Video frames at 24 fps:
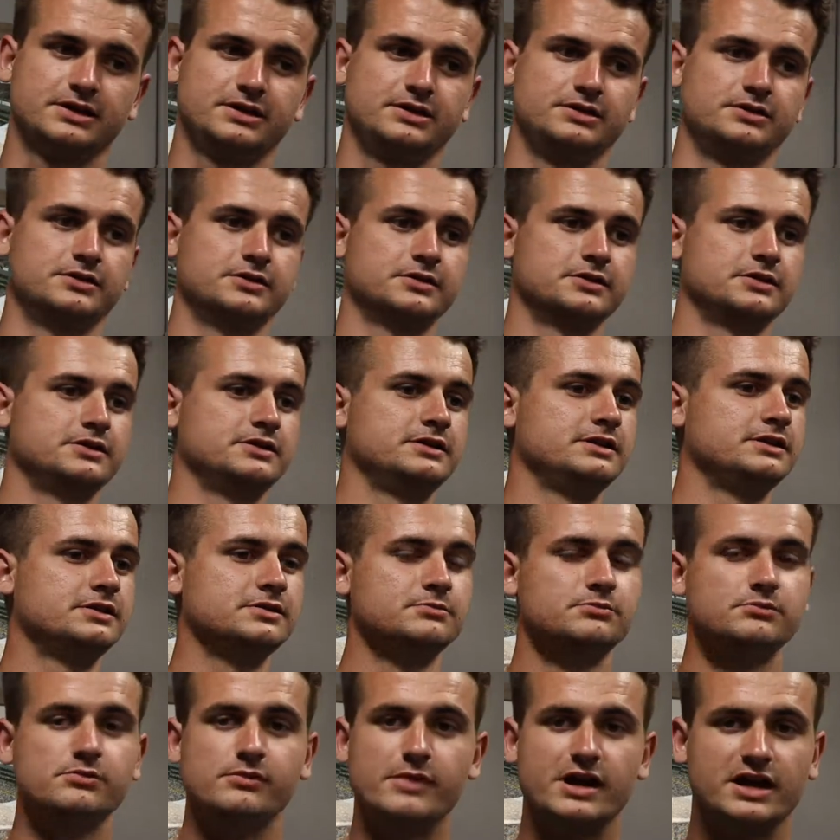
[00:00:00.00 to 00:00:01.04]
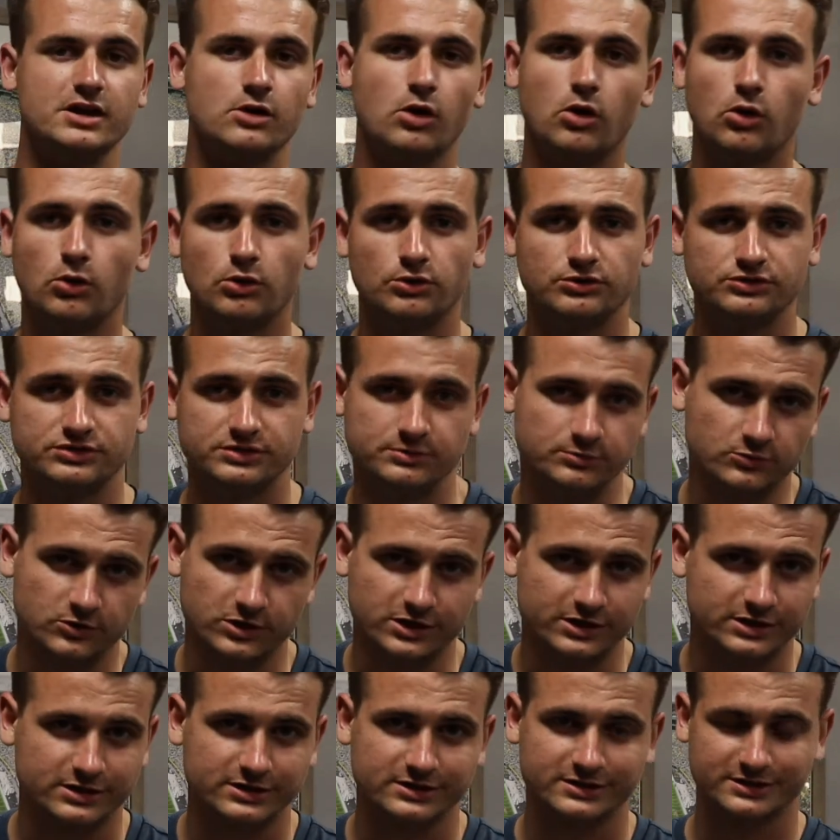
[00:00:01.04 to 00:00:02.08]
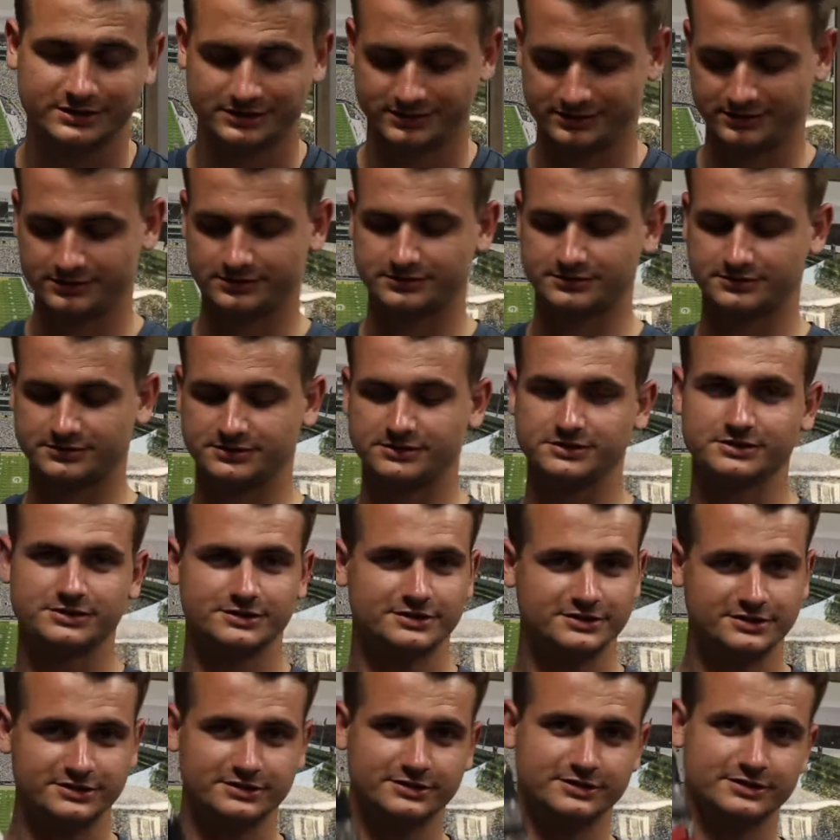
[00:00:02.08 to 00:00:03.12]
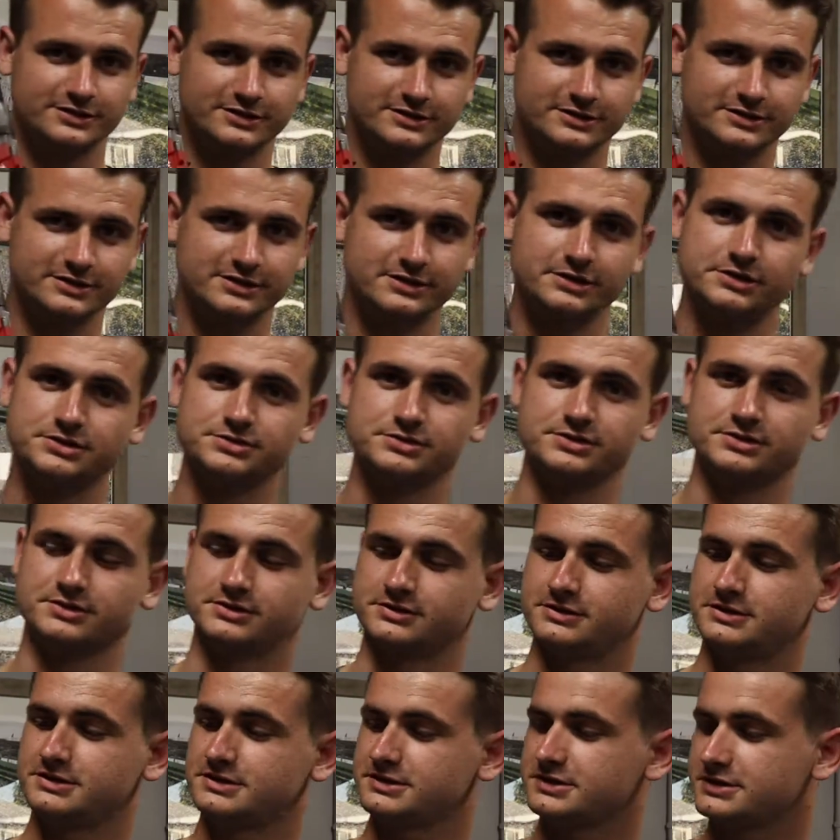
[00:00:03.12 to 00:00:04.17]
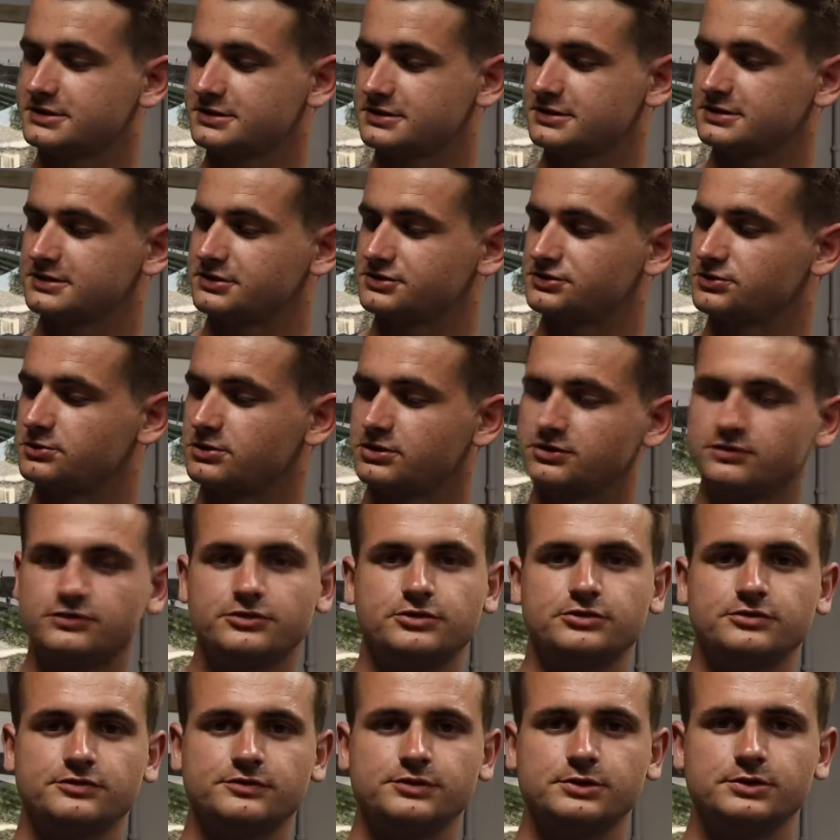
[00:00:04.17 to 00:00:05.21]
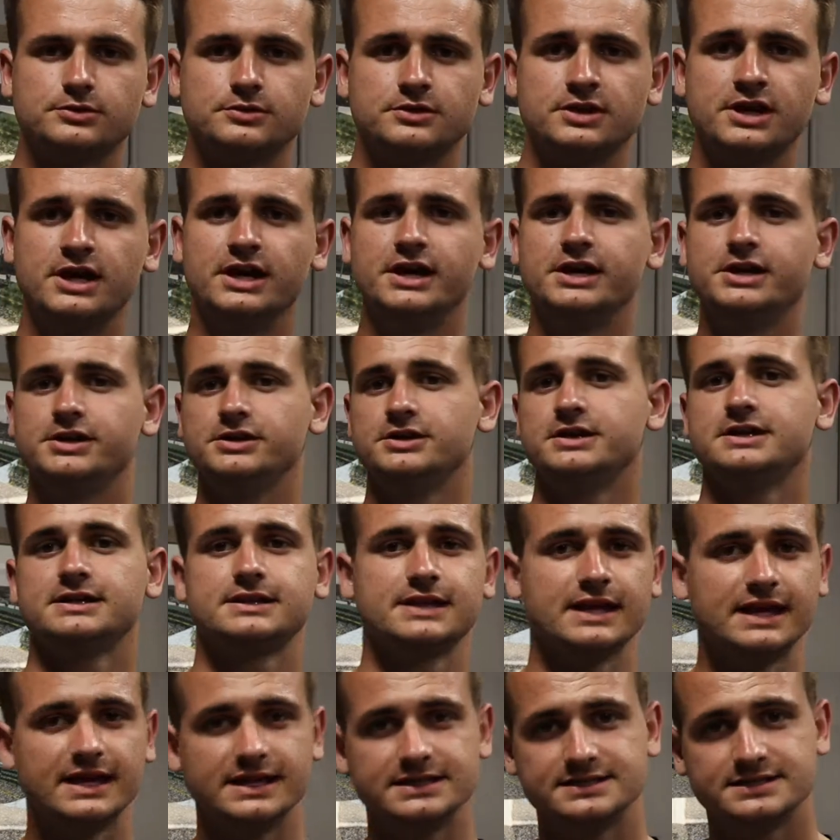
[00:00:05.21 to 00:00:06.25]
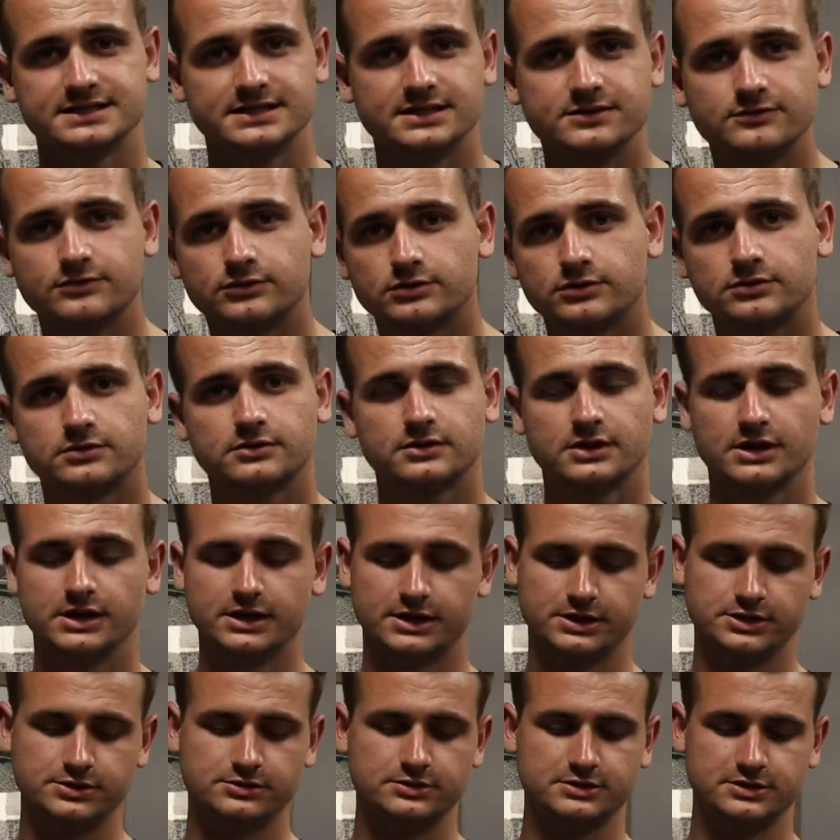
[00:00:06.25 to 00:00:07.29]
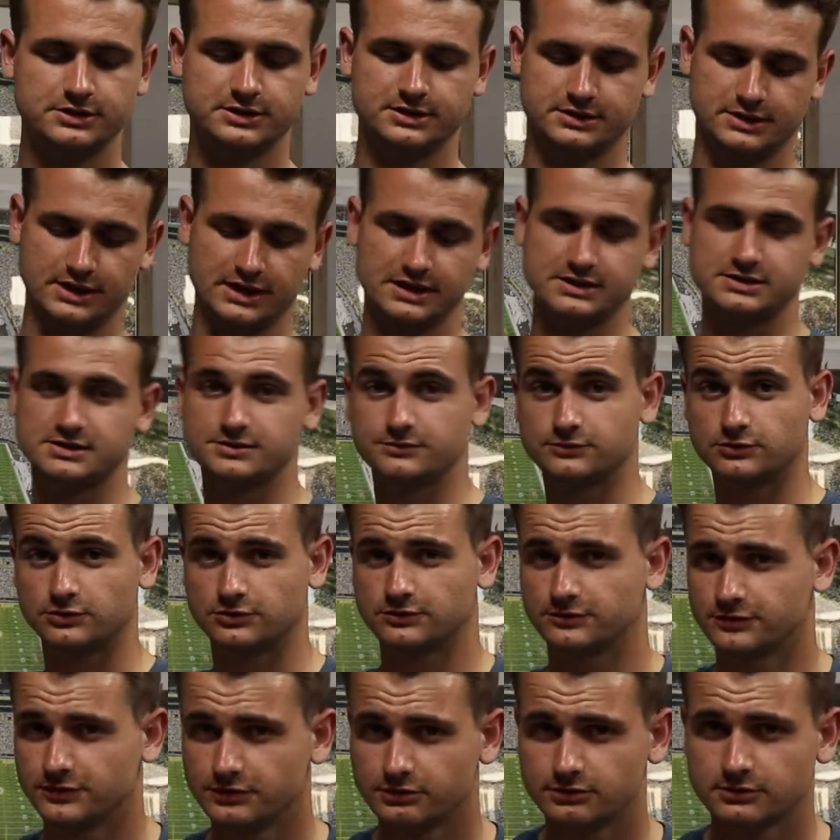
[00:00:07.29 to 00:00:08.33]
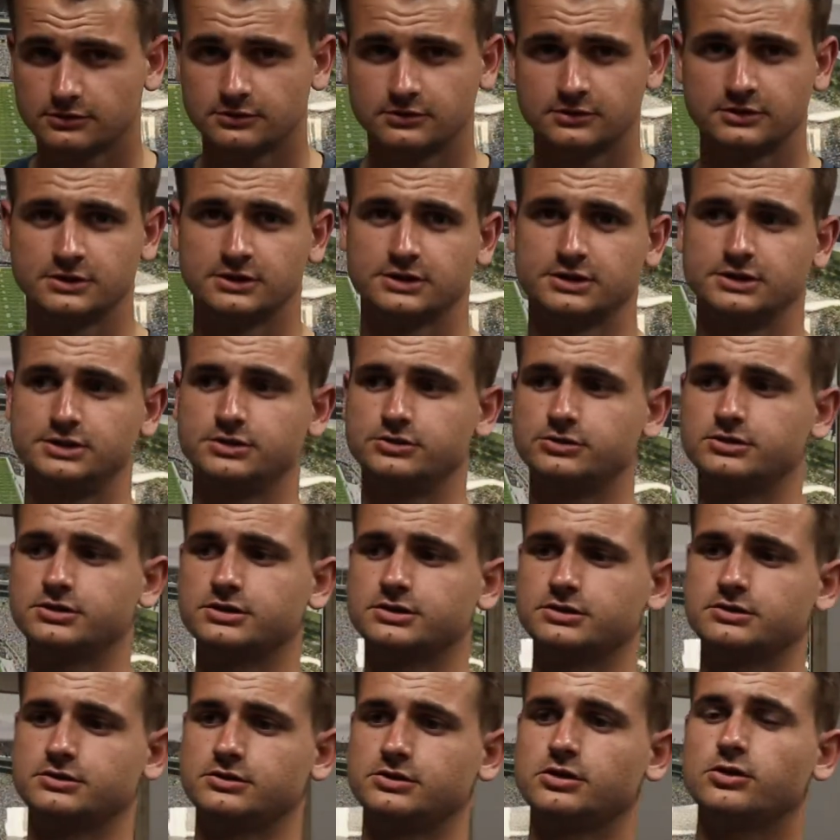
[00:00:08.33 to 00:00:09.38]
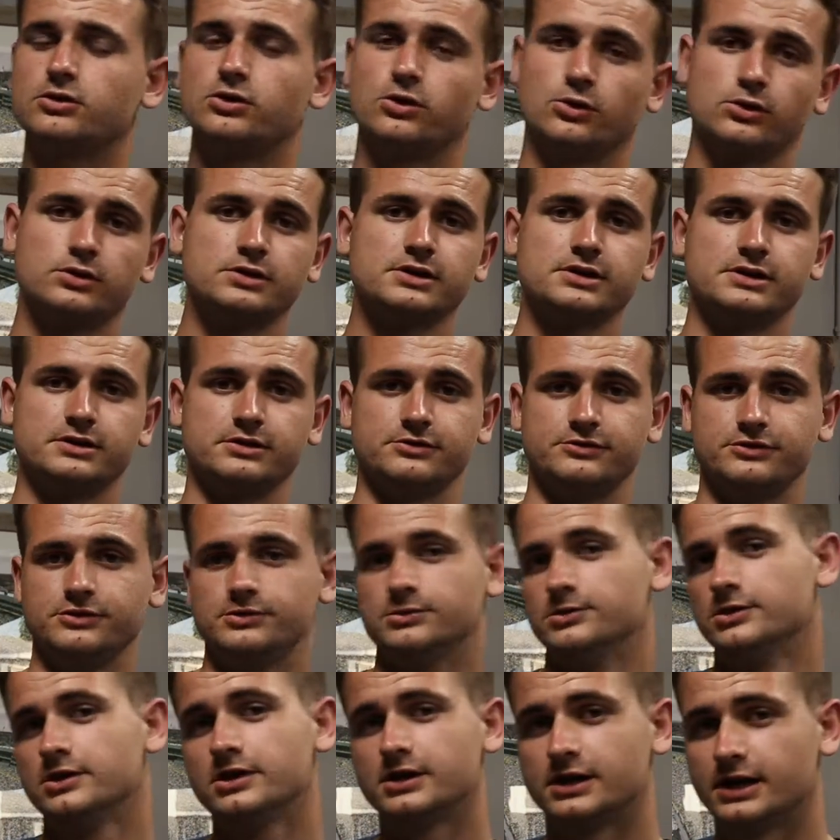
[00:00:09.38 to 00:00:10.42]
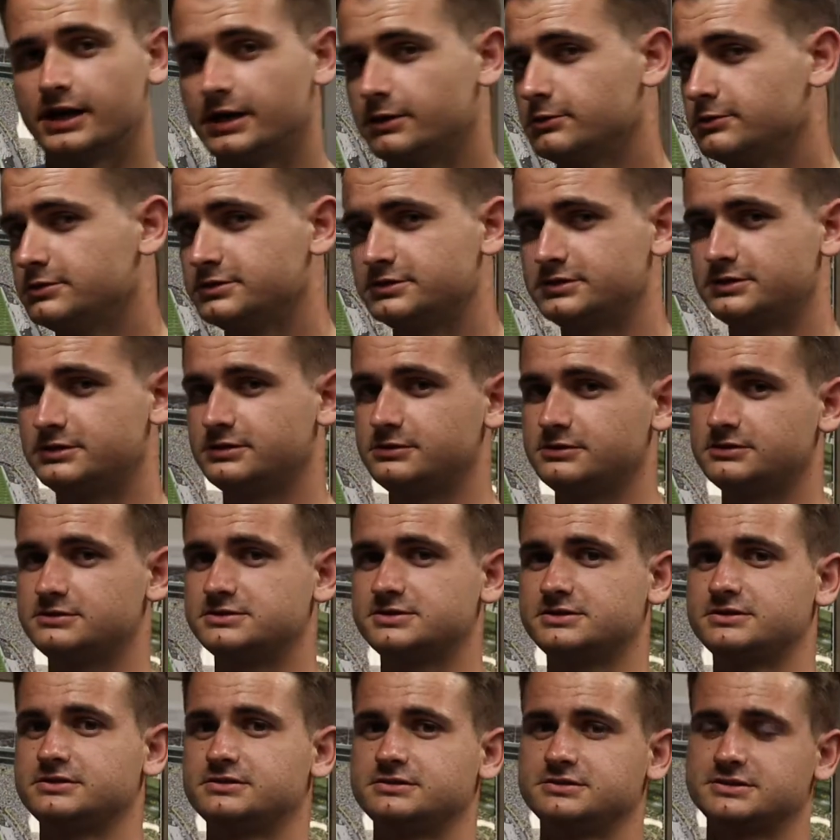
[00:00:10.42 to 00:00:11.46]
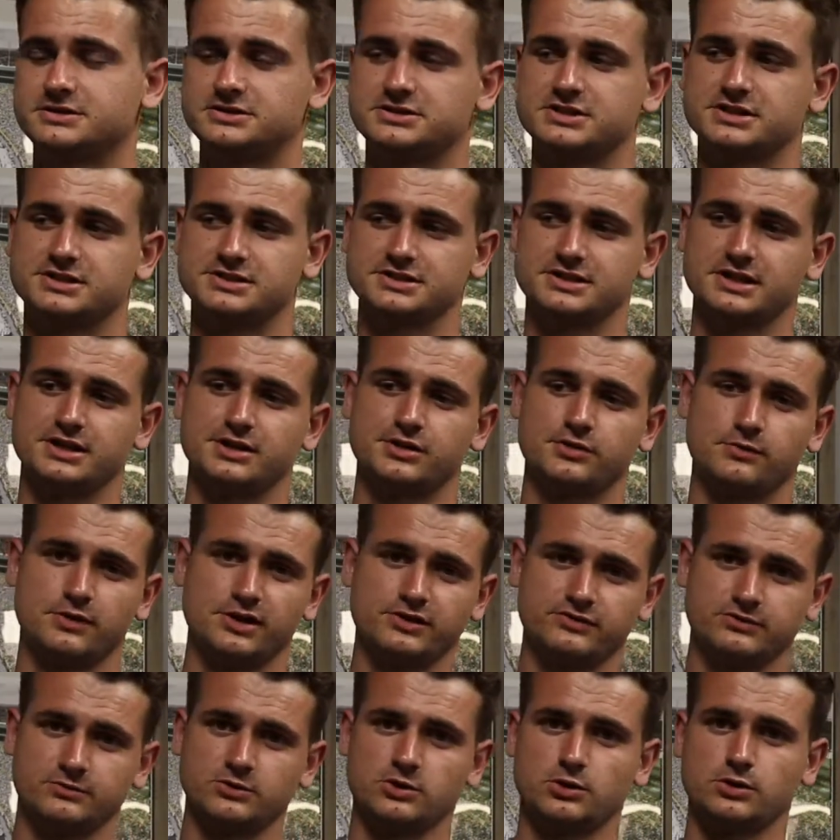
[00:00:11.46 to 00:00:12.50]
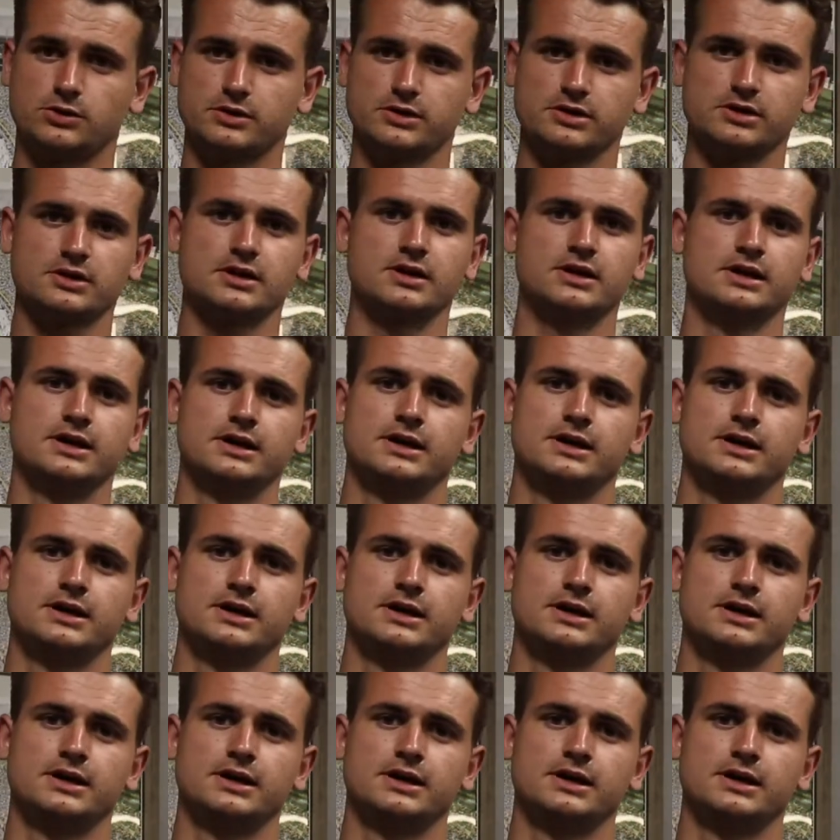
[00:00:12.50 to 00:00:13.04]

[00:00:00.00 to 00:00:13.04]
You're gonna need to make a hole somewhere. You're gonna need a drill. This is the 12-volt Fuel. You can get the 18-volt. You can get the 18-volt Fuel. You can go corded if you want. I would suggest staying away from corded,